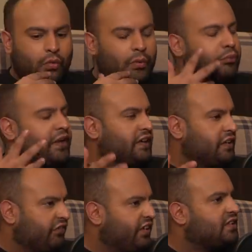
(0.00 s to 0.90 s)
When
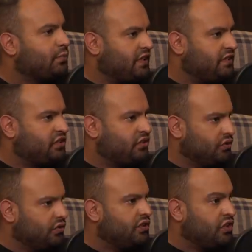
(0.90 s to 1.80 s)
Priyanka first went
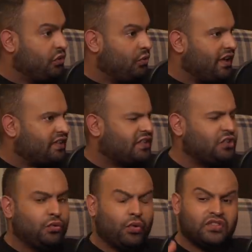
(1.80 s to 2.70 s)
to the US and
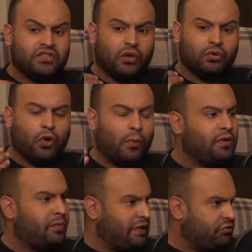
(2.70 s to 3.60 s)
you were so
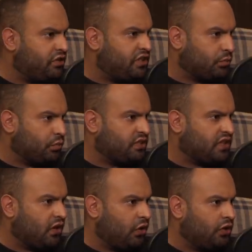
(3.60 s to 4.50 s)
complimentary towards
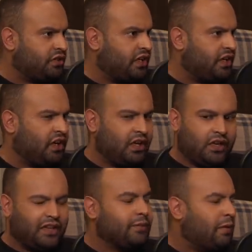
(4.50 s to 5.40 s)
her on, I
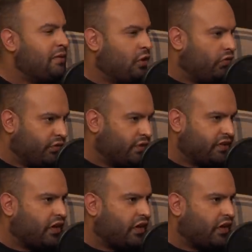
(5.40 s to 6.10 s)
think maybe Coffee with